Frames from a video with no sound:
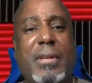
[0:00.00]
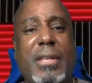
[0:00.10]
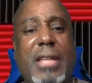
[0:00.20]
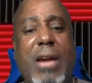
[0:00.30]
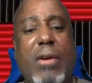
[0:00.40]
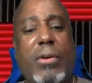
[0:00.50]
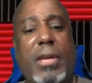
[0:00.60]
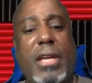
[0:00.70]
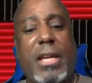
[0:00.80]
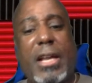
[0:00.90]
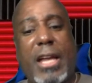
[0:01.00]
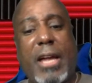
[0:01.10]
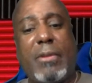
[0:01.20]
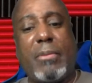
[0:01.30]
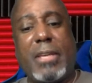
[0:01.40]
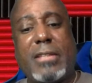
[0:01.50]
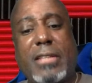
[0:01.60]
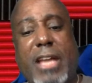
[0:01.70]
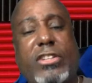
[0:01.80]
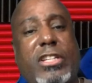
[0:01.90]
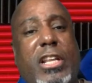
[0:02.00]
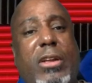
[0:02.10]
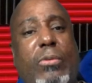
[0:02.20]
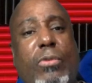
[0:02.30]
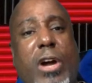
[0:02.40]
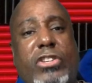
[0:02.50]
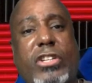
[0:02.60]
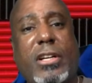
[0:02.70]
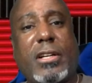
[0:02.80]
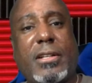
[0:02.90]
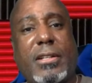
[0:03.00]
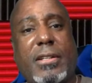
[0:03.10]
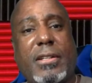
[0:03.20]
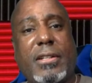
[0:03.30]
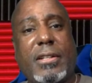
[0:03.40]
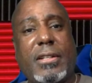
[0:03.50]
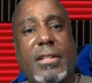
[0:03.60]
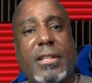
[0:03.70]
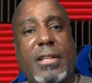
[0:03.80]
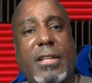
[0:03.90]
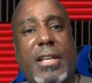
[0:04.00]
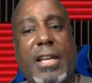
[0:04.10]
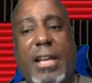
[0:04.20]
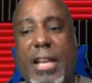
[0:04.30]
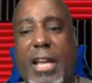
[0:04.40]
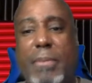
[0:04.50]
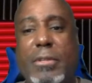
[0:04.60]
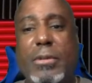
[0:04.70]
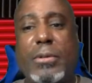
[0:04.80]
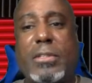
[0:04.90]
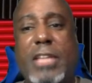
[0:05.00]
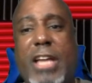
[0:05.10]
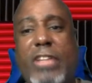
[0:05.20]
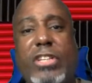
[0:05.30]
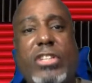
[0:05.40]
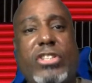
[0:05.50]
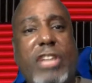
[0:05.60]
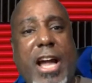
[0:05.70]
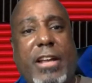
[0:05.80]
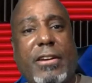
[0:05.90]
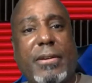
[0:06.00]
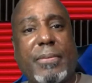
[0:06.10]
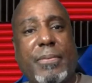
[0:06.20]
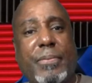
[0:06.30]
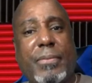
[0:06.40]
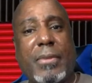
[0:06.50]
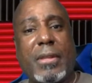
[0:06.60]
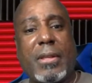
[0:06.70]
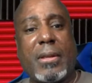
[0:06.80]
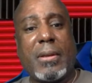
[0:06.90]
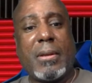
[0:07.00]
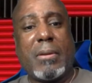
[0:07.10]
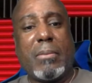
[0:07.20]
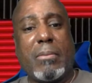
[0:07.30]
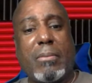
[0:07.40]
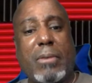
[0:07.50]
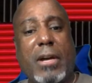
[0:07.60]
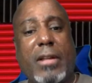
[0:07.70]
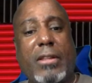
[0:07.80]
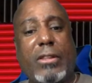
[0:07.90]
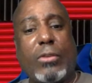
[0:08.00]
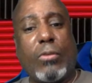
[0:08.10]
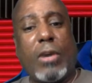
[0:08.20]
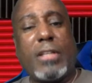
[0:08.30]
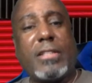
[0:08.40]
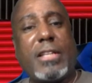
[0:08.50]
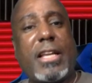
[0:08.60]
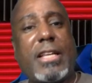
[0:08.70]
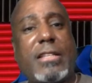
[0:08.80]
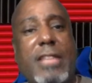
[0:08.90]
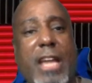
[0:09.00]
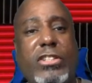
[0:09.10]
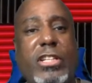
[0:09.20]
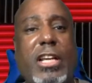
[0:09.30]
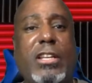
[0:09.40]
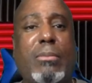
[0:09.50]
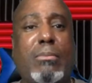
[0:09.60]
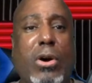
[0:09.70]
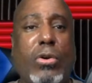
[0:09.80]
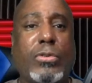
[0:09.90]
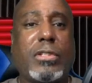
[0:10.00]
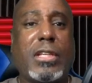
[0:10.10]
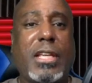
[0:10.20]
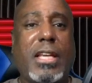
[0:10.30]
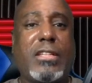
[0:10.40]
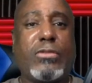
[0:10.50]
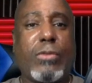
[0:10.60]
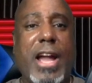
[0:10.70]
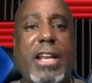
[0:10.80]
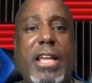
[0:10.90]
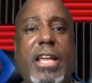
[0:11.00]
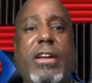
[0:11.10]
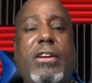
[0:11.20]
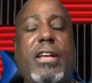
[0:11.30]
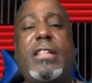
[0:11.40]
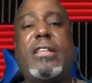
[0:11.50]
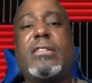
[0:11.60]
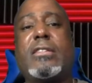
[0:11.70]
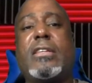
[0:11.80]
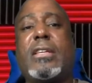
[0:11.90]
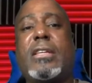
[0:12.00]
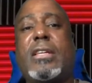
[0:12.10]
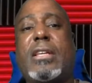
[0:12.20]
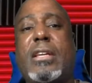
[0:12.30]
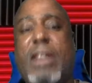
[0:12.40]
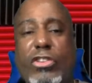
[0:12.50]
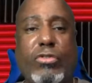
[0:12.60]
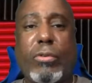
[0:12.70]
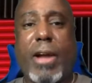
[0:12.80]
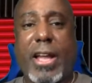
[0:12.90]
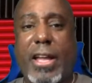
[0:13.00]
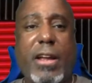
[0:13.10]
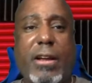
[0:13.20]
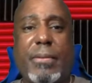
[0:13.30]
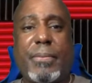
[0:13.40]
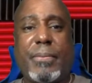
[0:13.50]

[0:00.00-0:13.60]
Now, he claimed to be sanctioning Russia. He claimed to sanction China. But the ones that he's sanctioning the most is right here in this country right here.